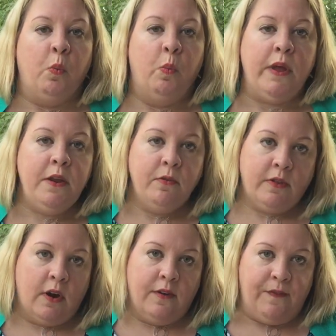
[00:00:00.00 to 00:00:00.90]
When you
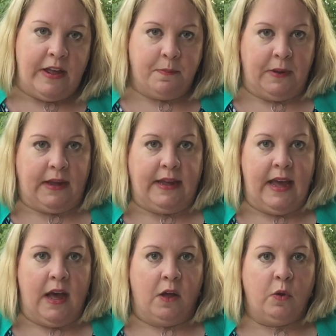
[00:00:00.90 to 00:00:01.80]
start a Facebook
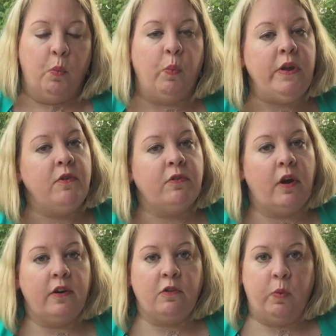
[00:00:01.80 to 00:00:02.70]
account, when you
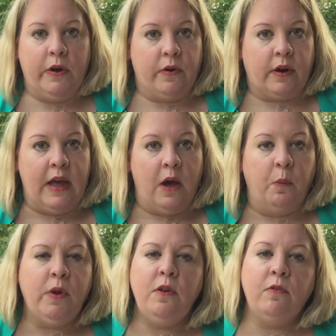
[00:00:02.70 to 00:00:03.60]
start a Twitter account,
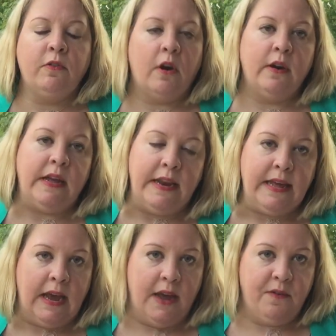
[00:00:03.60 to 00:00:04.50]
when you start any
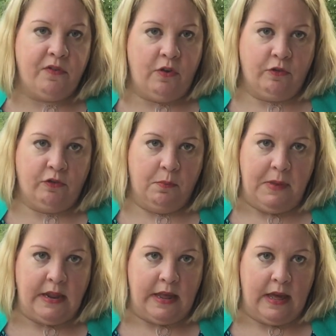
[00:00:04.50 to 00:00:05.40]
kind of social
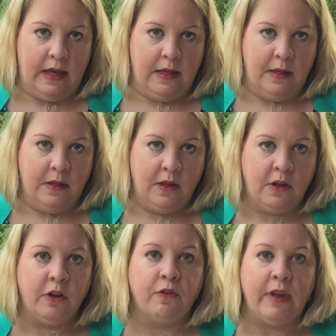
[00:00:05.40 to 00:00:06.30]
media,
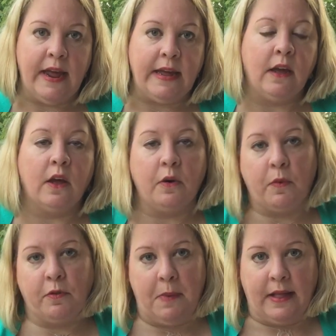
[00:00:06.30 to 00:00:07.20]
you're taking on a
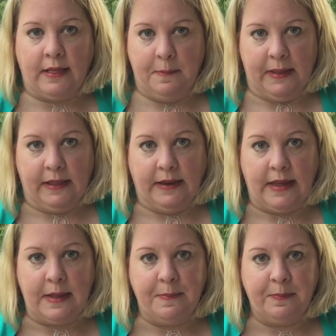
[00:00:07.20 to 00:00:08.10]
responsibility.